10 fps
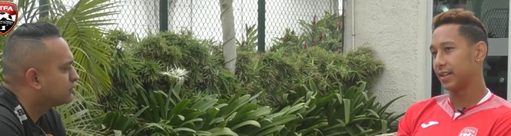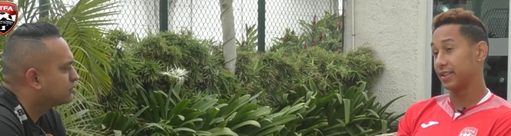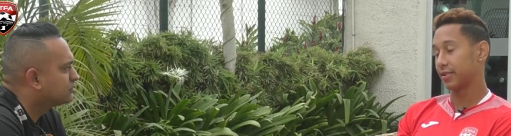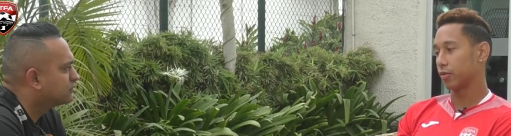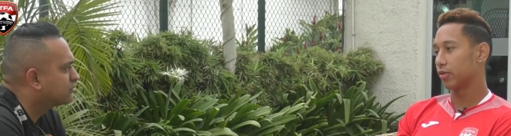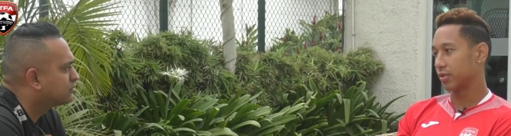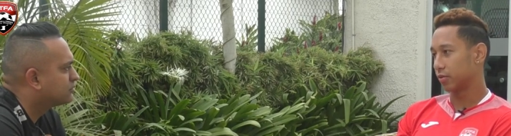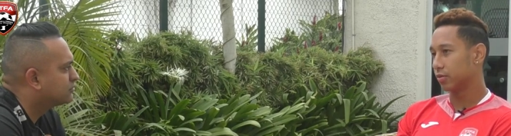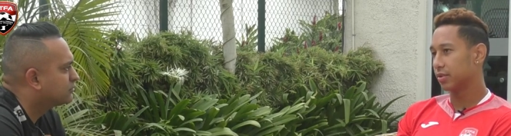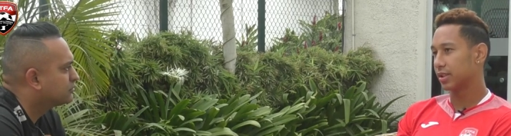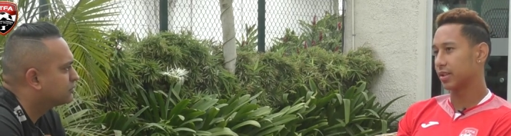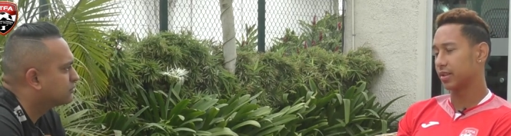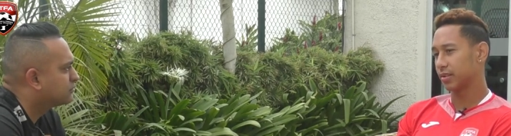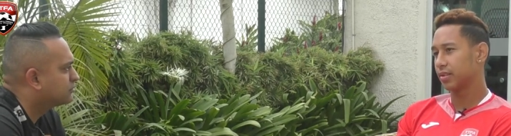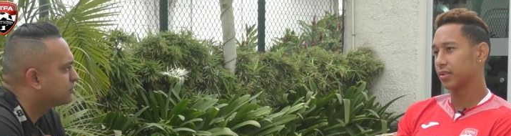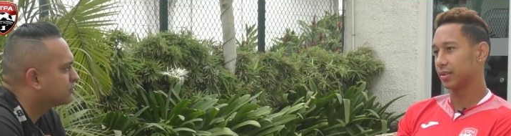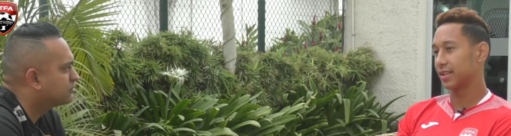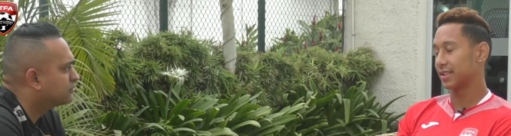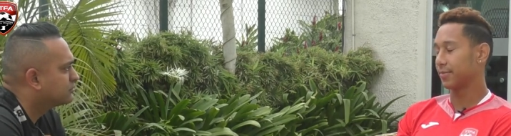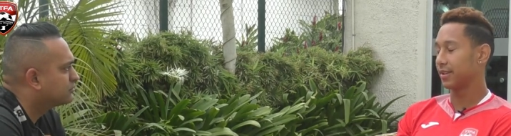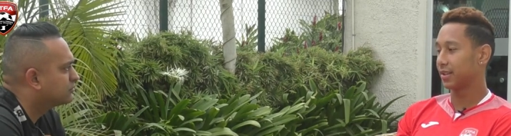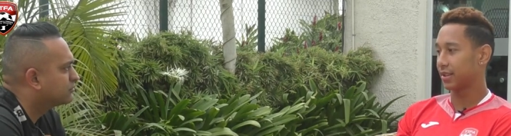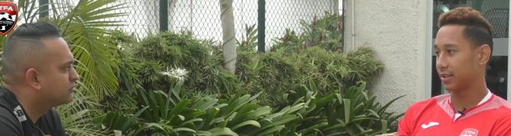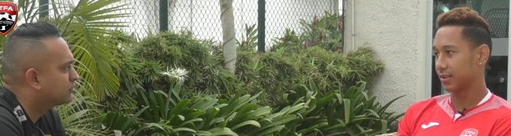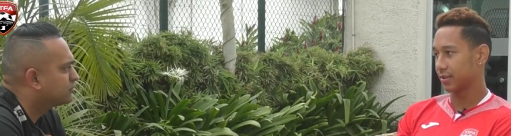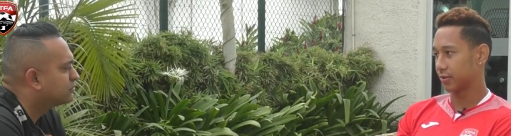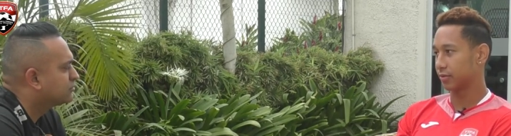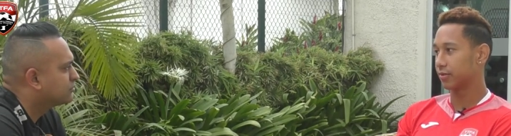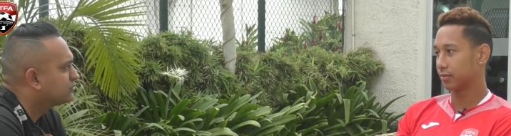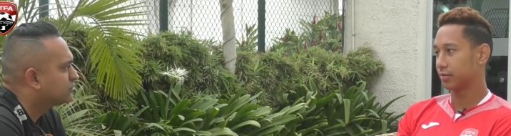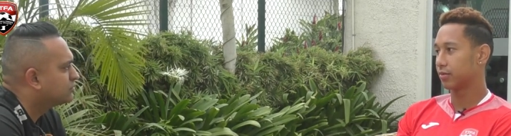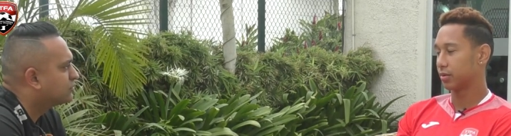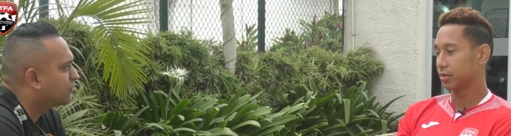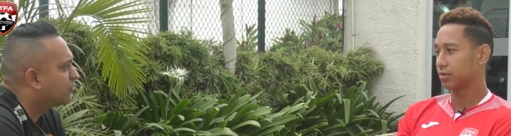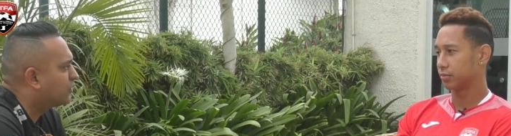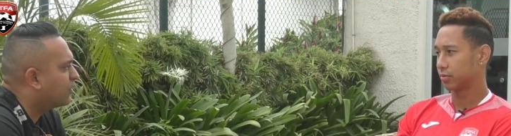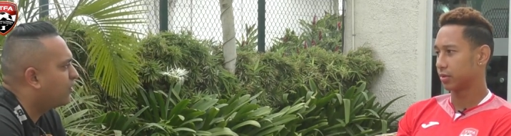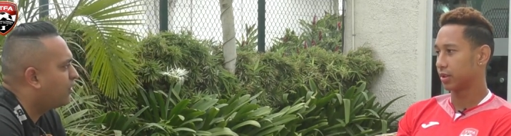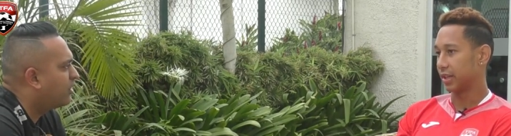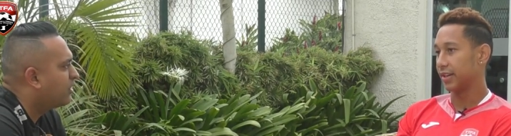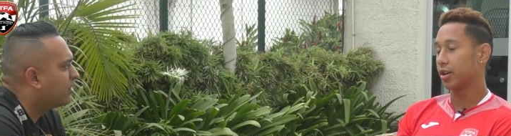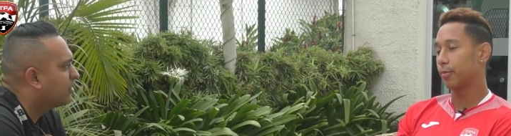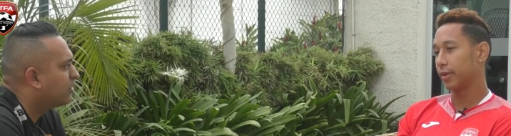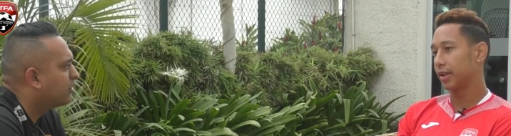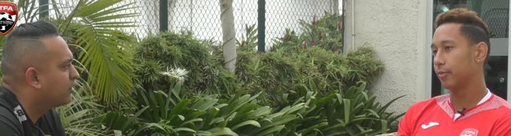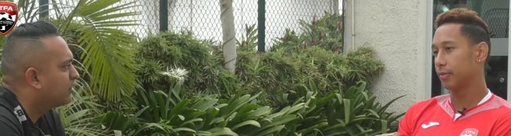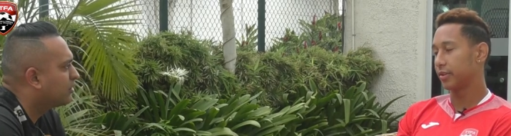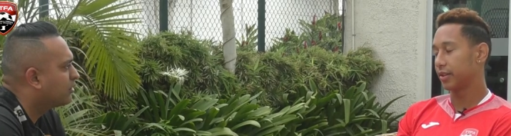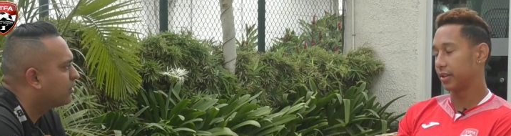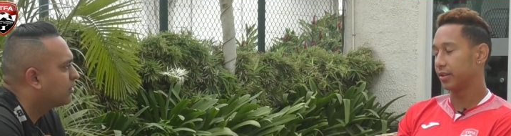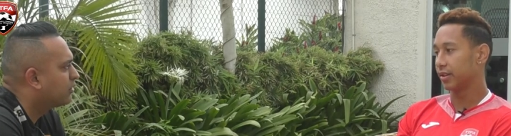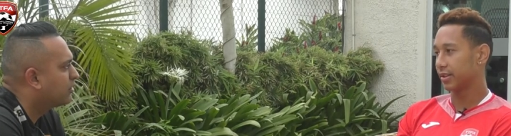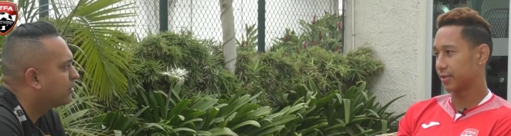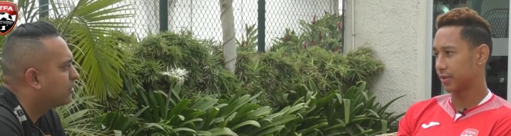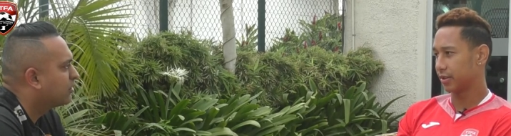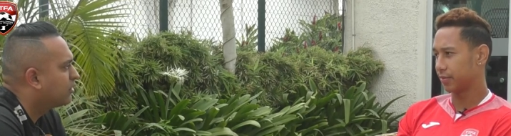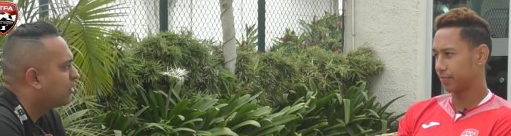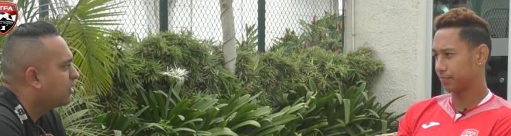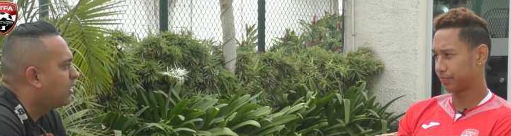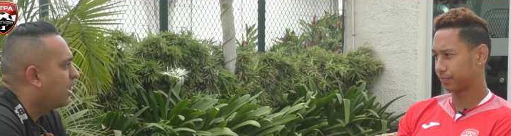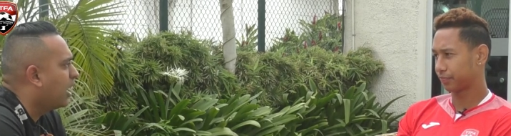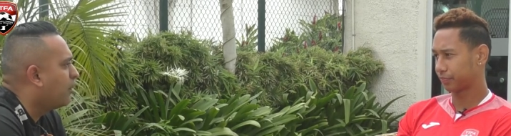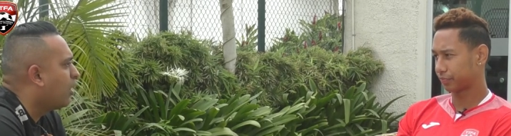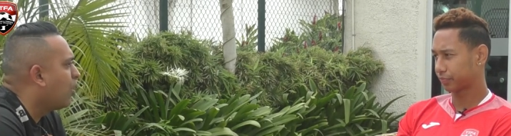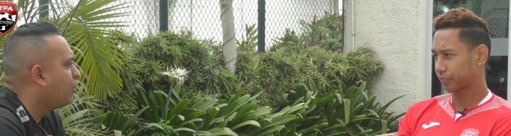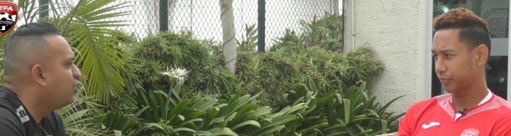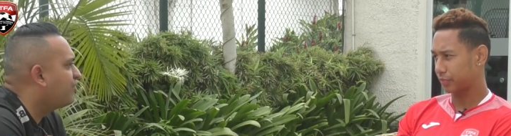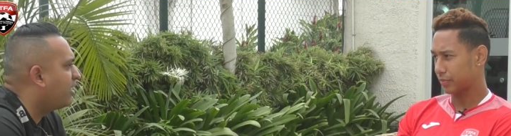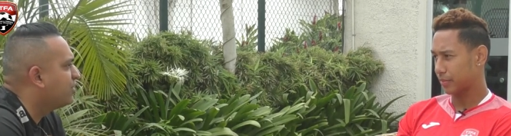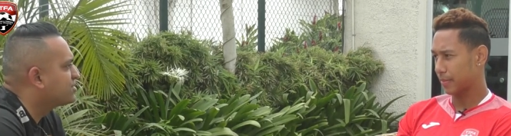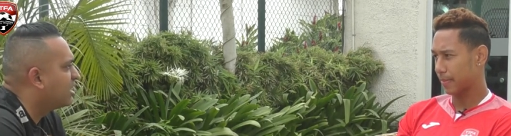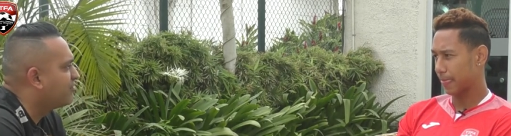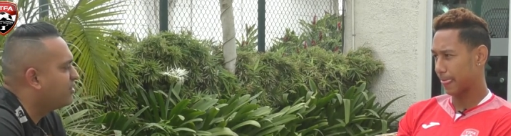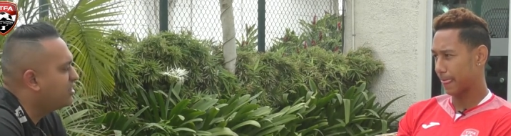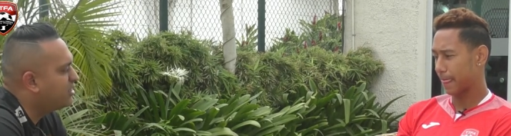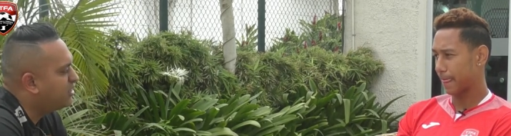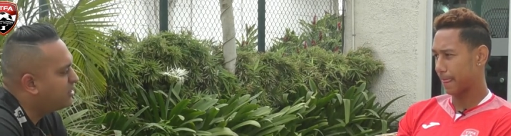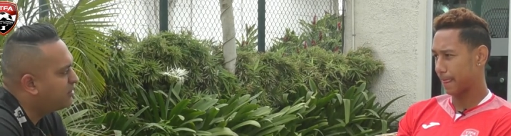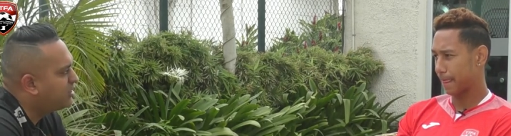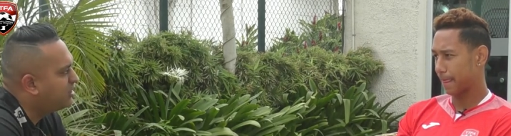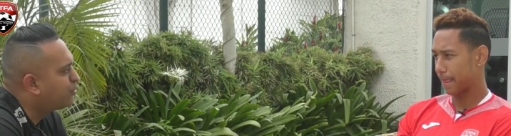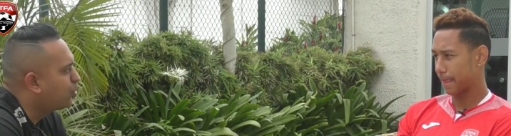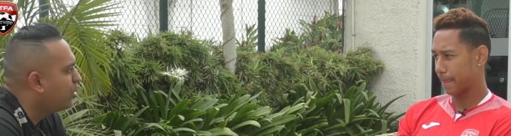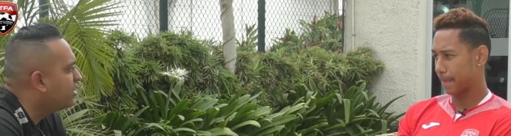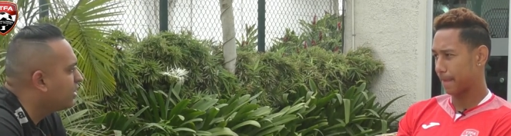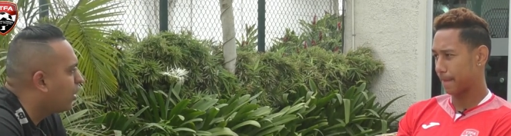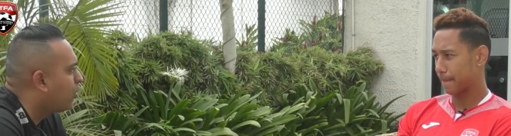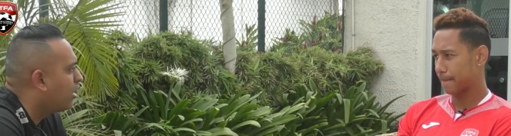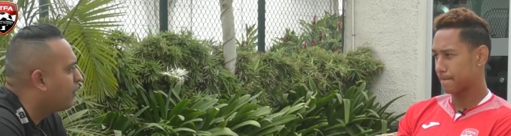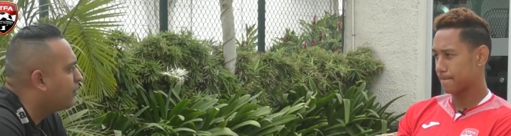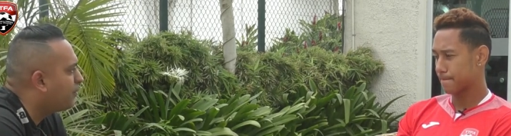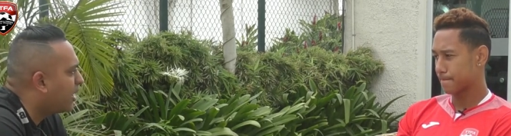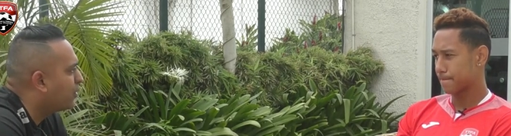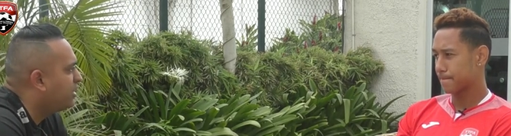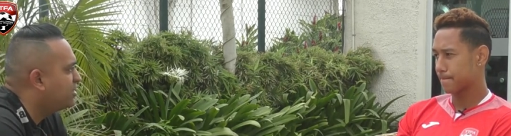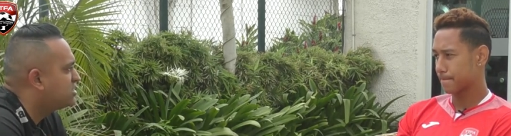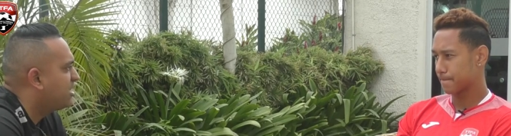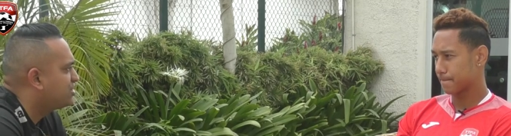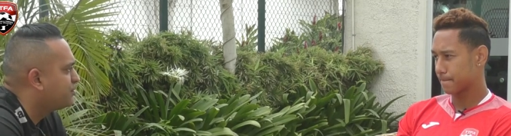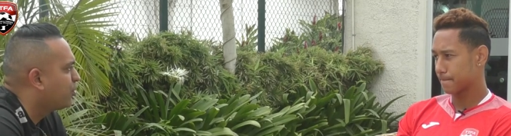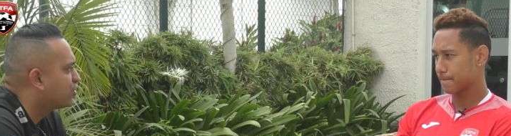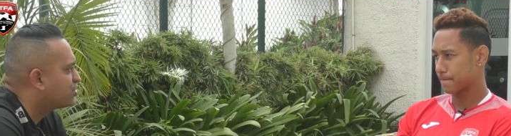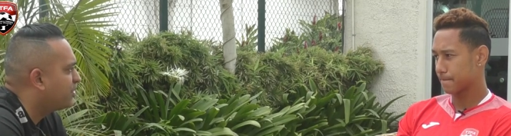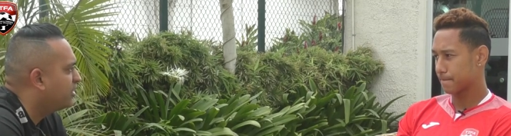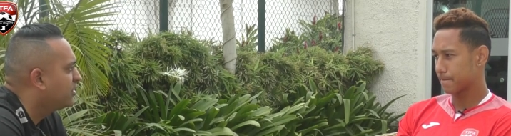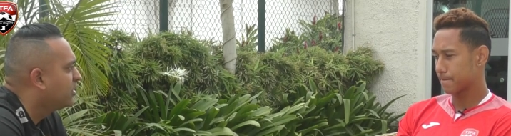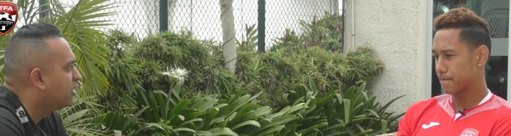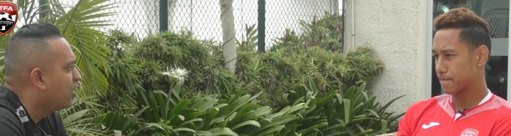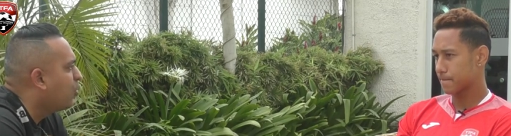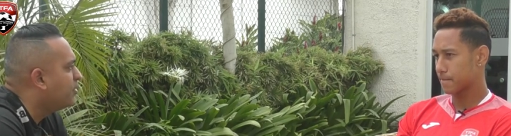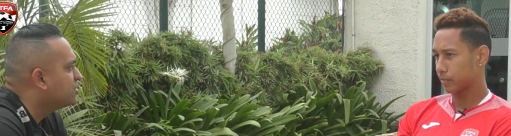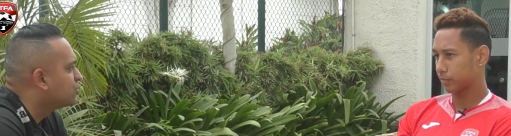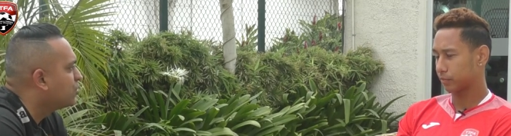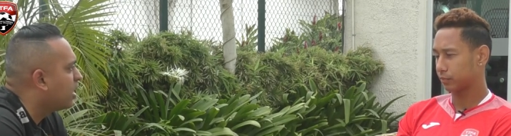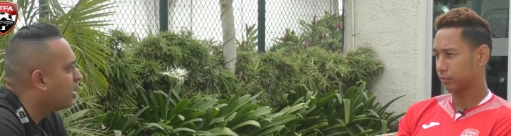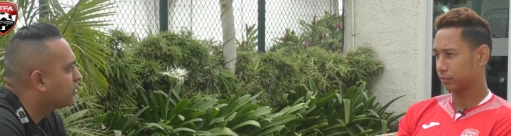Speaker 1: he scores goals, and that's the main thing. So, right. to link up with him would be really good as well.
Speaker 2: Um, how do you find yourself in the in the pro league now? Um, back with AC, AC Port of Spain, hoping to uh,